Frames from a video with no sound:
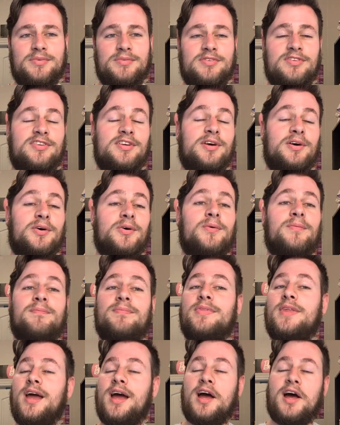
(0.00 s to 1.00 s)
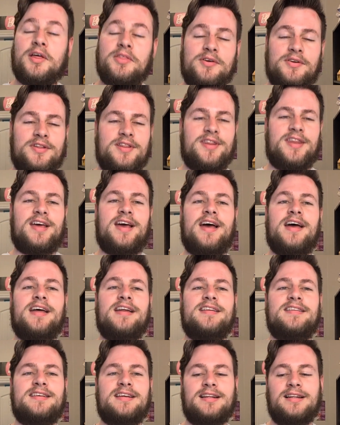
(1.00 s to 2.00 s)
So other than that,
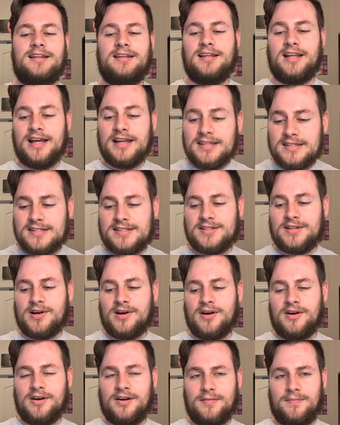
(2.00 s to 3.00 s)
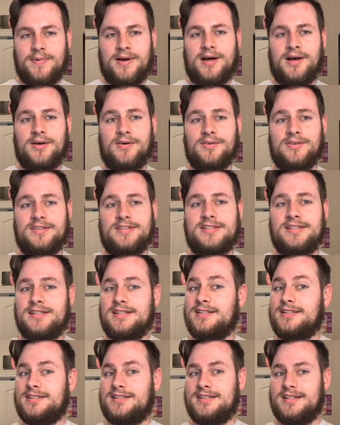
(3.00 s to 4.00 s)
let's talk about
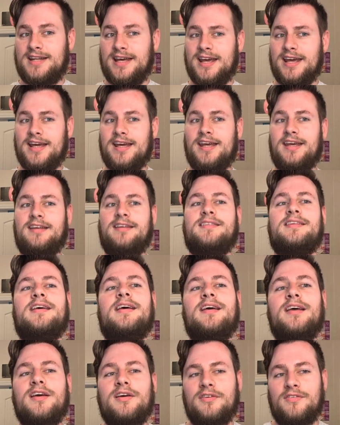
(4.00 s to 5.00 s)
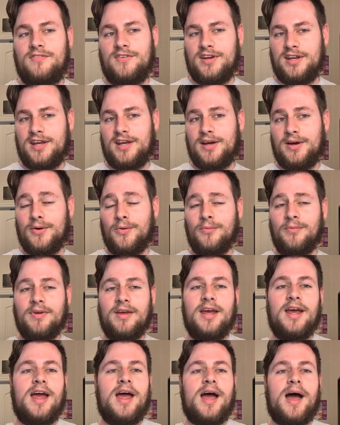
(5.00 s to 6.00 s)
today's video.
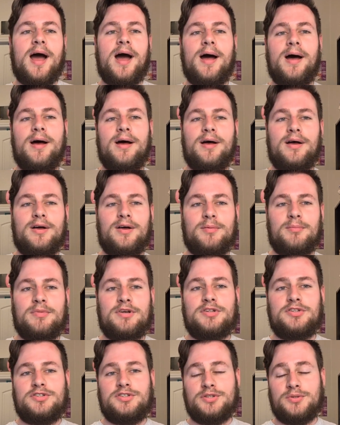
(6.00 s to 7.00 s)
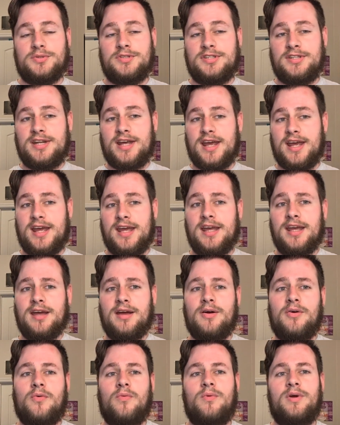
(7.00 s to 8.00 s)
So today
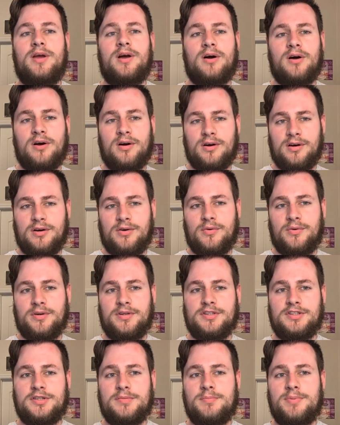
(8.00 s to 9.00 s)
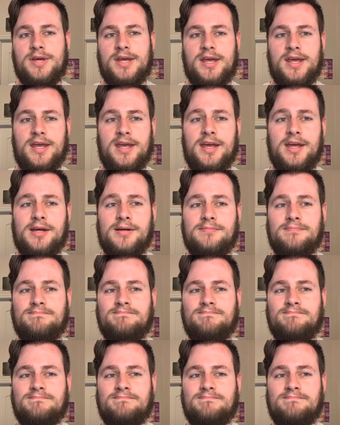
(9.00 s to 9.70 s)
we are going to be